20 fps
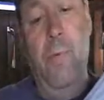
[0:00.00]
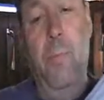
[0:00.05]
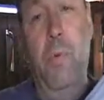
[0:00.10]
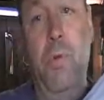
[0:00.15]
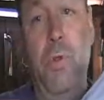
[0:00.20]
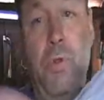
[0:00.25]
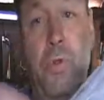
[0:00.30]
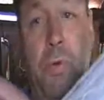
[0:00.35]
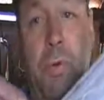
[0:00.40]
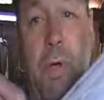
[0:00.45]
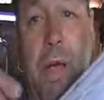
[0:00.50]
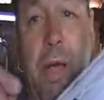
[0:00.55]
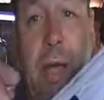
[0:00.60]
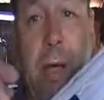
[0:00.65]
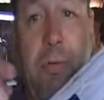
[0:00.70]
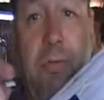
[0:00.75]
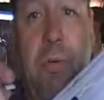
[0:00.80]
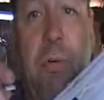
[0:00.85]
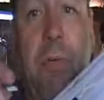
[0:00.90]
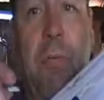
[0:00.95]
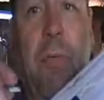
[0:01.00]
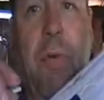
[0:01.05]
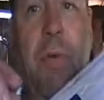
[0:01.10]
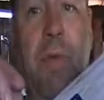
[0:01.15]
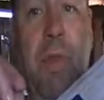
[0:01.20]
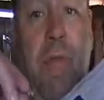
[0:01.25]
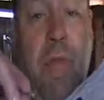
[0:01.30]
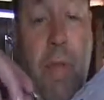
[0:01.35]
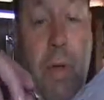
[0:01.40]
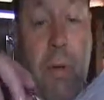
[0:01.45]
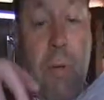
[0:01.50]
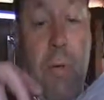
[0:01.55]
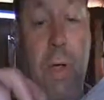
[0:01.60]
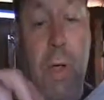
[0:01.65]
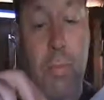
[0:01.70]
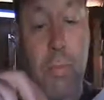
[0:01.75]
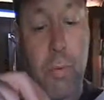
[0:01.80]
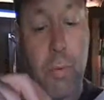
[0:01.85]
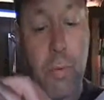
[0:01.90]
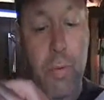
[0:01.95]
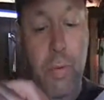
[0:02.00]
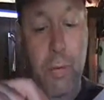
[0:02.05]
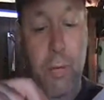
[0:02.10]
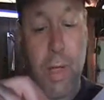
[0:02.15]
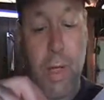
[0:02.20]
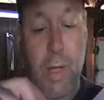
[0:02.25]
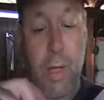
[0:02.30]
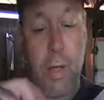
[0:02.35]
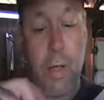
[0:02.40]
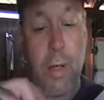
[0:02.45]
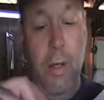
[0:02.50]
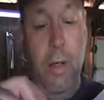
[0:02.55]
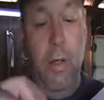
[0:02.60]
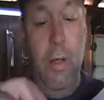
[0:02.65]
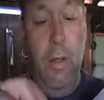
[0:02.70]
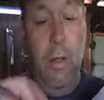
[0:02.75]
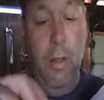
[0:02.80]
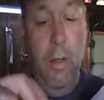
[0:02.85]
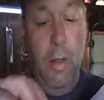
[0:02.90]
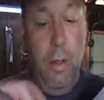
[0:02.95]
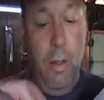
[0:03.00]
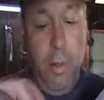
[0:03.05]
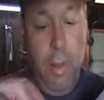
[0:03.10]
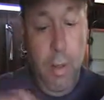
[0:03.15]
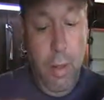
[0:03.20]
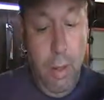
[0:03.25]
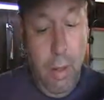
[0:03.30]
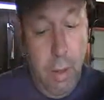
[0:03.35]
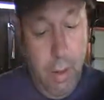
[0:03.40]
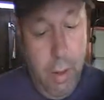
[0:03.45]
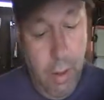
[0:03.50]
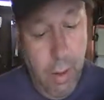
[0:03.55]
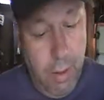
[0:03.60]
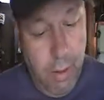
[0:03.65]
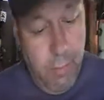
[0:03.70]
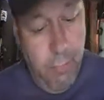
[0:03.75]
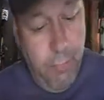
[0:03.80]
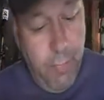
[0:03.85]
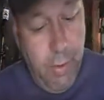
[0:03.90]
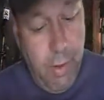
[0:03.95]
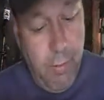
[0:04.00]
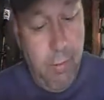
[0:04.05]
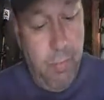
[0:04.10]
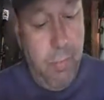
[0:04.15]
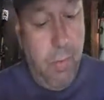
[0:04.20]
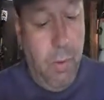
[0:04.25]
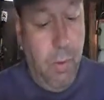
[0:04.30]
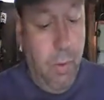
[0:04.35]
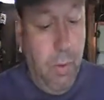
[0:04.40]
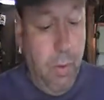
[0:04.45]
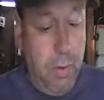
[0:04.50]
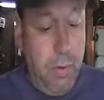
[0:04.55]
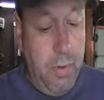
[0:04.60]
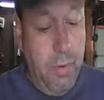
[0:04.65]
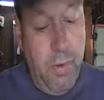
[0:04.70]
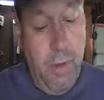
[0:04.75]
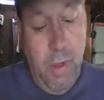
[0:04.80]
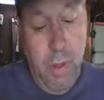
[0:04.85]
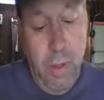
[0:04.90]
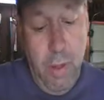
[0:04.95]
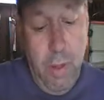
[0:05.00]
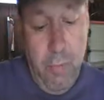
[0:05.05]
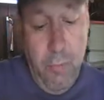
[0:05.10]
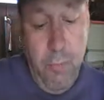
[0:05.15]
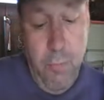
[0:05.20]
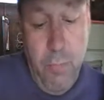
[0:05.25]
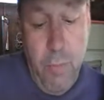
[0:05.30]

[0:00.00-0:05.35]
push rod from the aileron push rod here. It broke the